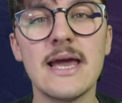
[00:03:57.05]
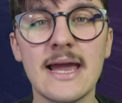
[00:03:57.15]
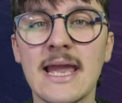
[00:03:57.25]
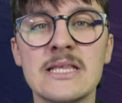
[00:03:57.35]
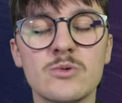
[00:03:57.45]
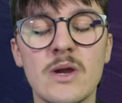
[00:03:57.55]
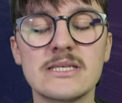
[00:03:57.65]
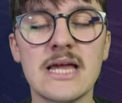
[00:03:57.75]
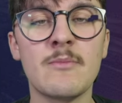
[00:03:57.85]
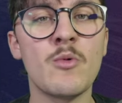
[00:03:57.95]
against
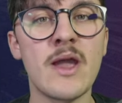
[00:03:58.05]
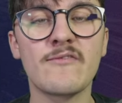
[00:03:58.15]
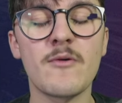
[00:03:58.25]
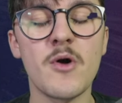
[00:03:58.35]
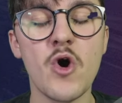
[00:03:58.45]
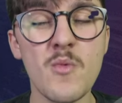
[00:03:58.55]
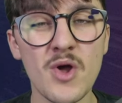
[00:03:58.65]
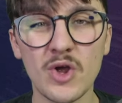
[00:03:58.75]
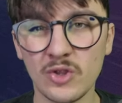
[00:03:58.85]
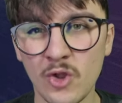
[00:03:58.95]
West Ham away from home?
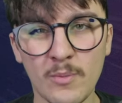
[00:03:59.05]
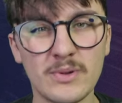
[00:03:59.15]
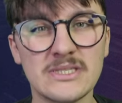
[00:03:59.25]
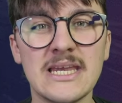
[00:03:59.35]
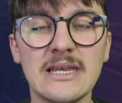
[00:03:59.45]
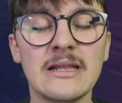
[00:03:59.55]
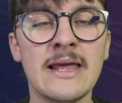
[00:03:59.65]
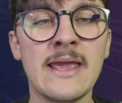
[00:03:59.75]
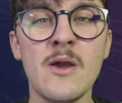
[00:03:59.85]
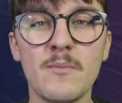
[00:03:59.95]
Not
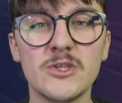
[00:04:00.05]
particularly, but